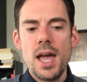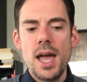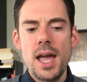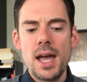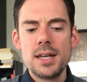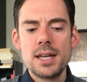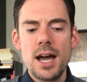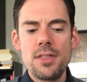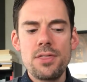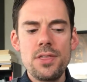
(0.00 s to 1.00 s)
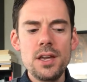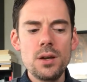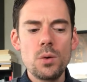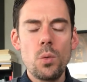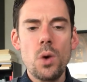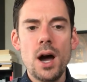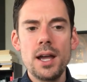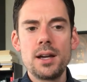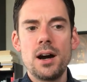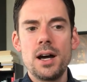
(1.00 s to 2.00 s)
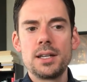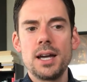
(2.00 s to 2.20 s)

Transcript: And I think why God